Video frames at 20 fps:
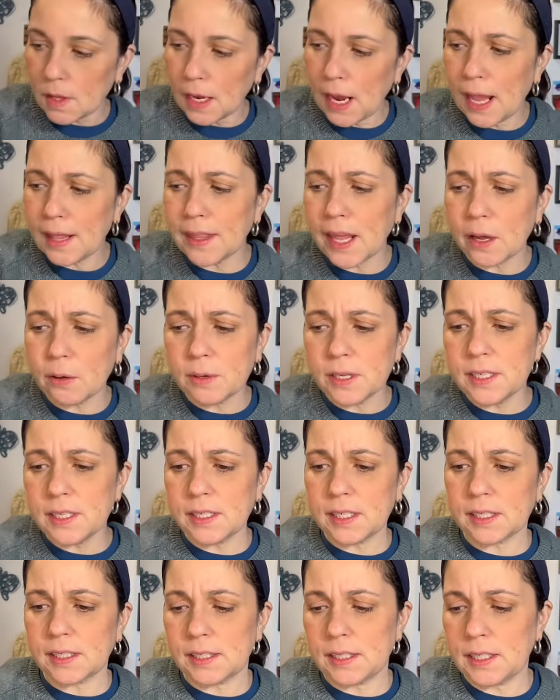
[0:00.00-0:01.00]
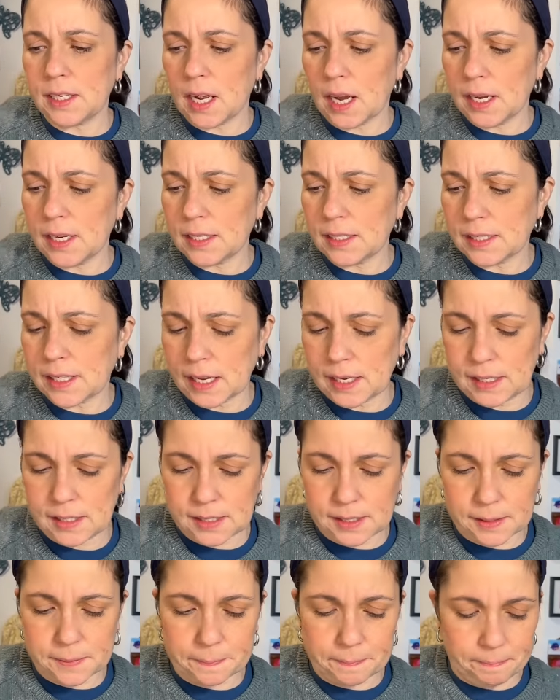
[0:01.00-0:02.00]
And that was 69
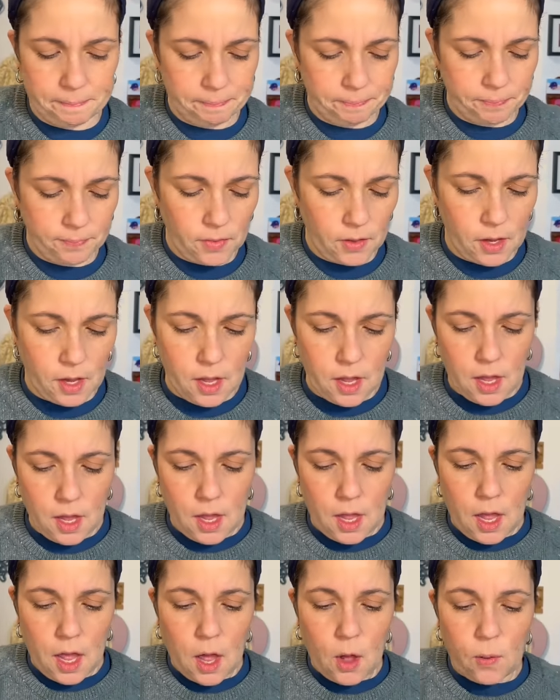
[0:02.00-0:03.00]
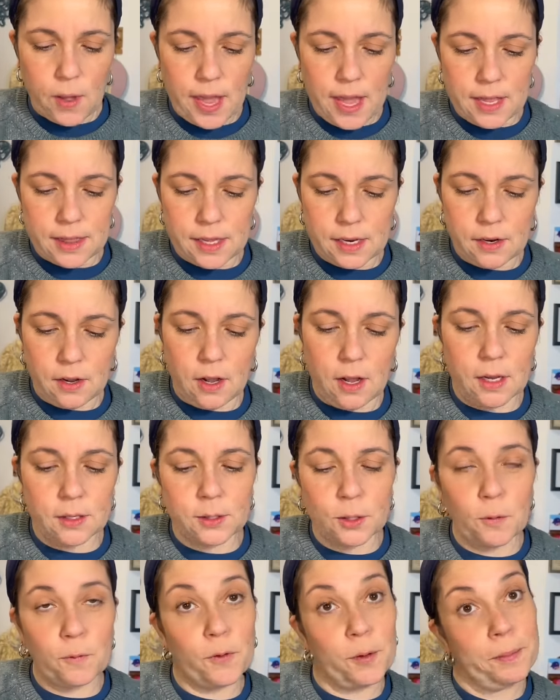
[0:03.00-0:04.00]
cents. Okay, and then
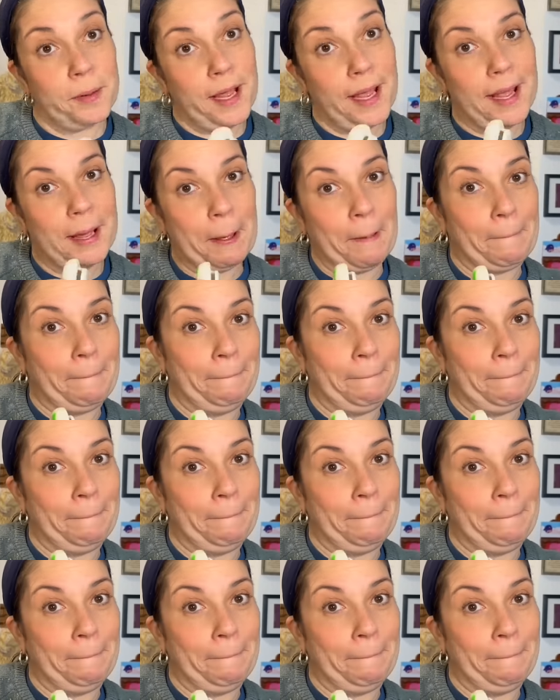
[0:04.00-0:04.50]
also for me,